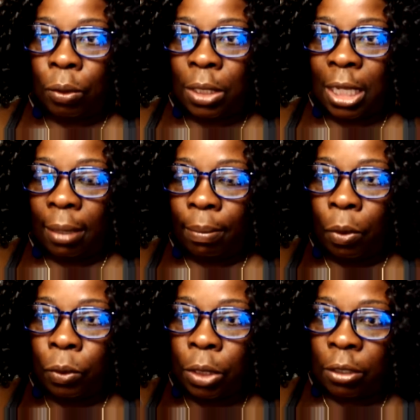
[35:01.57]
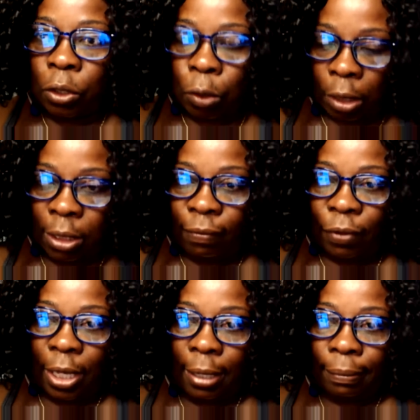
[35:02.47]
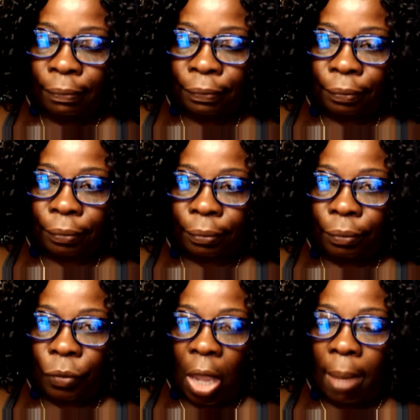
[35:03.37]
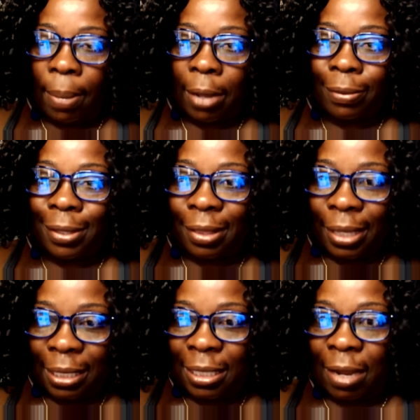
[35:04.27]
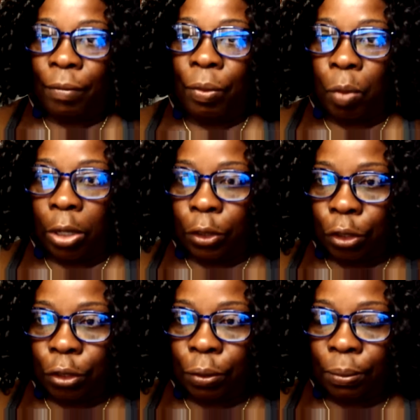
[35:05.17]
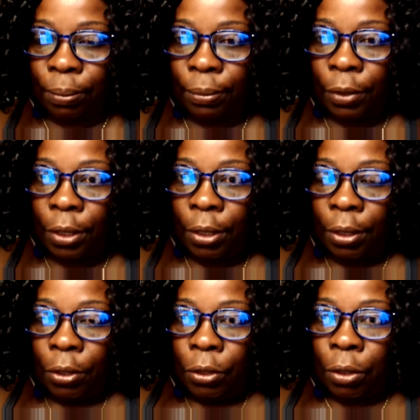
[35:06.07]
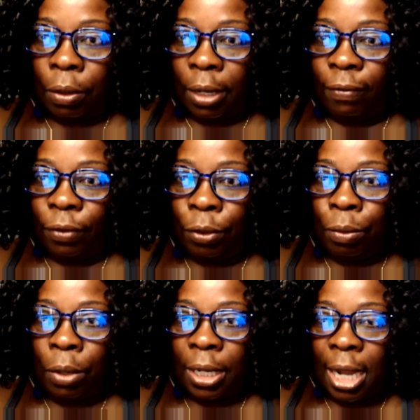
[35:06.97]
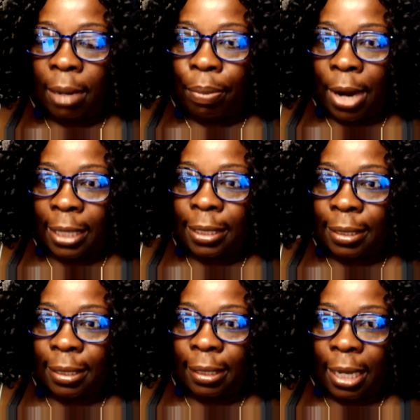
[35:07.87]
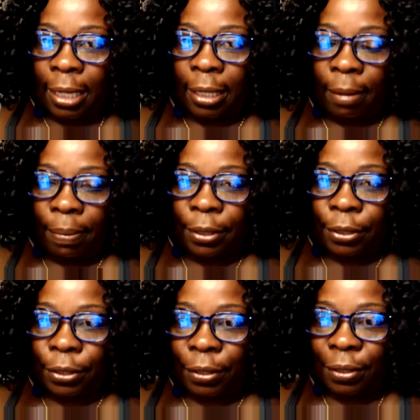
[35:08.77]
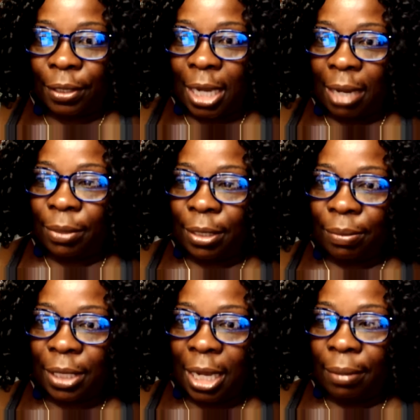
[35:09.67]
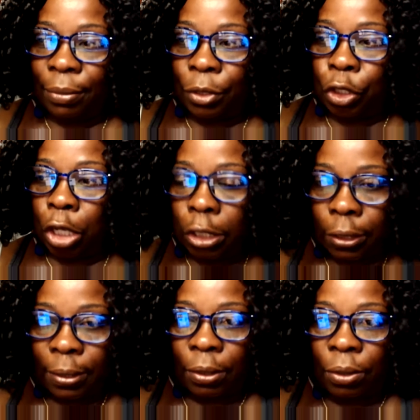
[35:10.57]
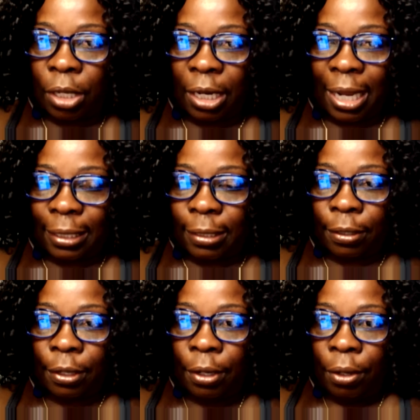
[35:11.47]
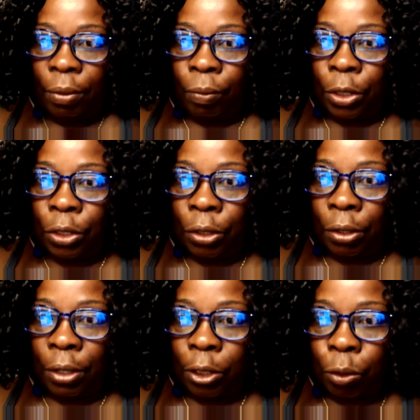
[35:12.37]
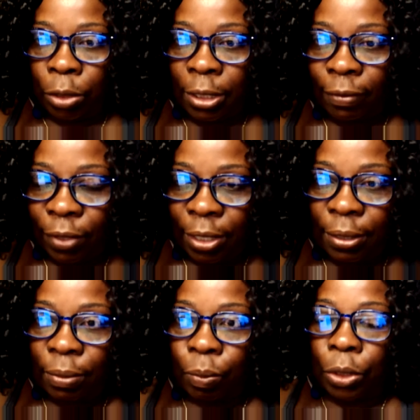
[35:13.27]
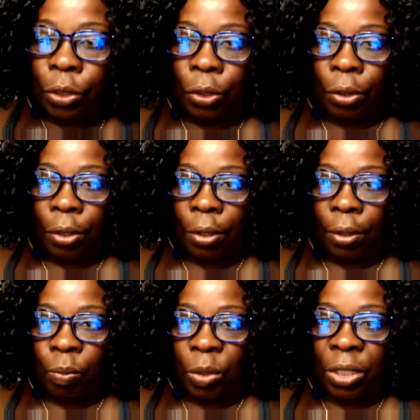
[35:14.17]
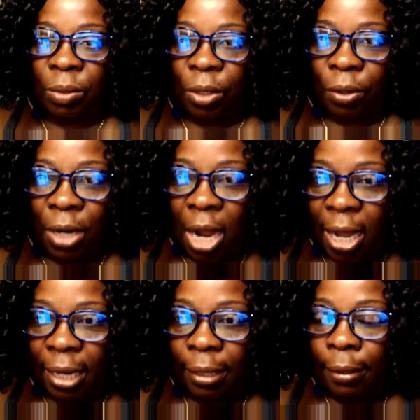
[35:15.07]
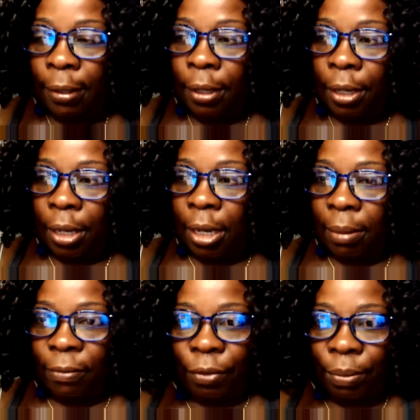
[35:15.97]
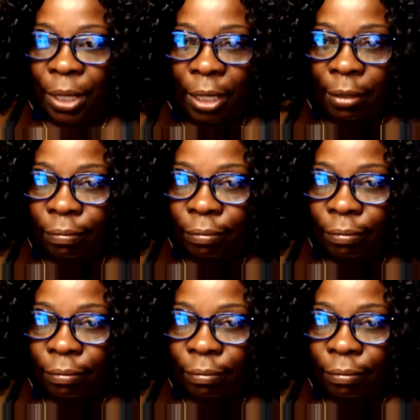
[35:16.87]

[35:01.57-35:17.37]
think most constructively about the things that we want to do. So if you are not practicing getting up at a certain time sometimes just to connect with your intuitiveness, with your God, for me,